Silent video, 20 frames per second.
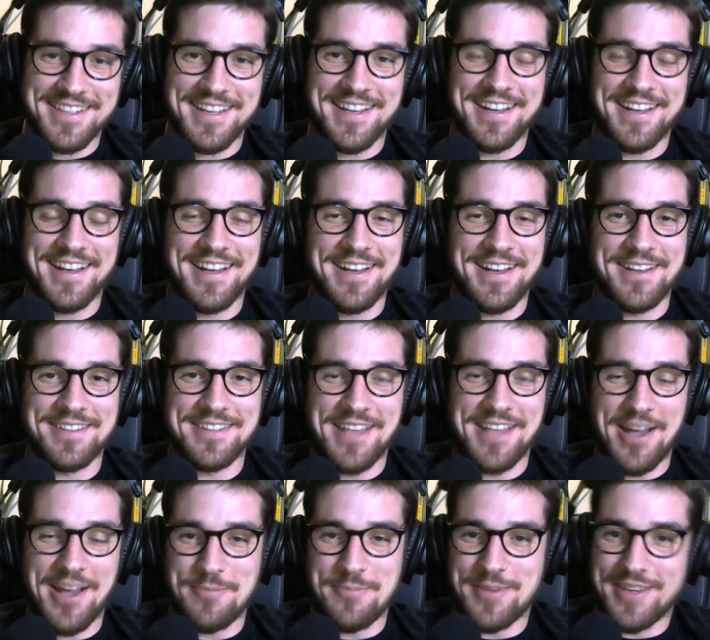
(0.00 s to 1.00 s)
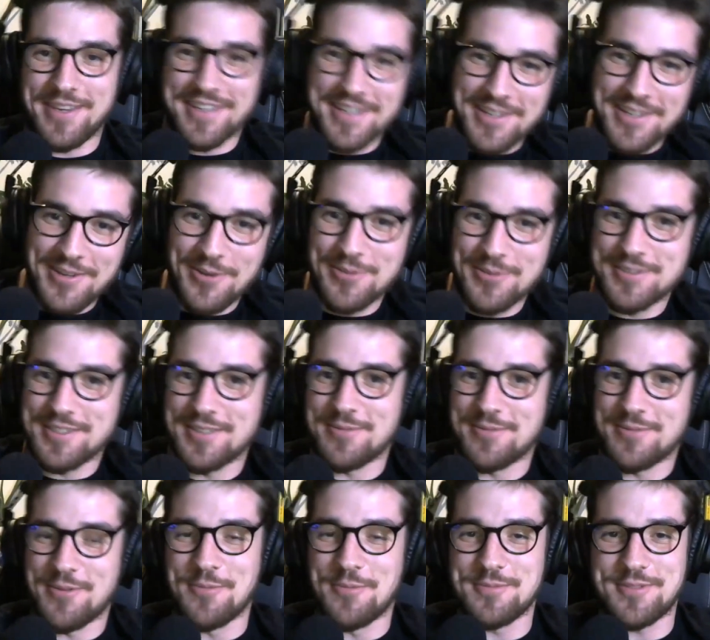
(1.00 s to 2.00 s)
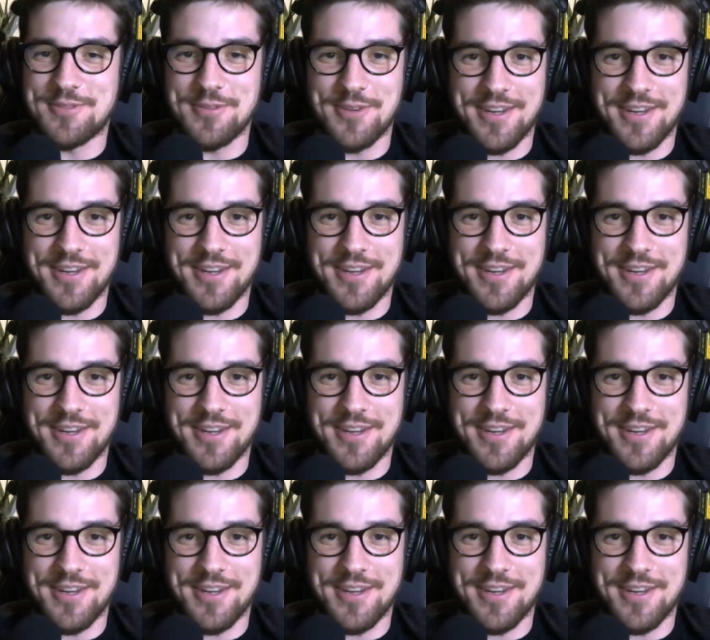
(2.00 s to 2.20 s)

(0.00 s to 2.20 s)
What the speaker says: now being in a cozy rooms,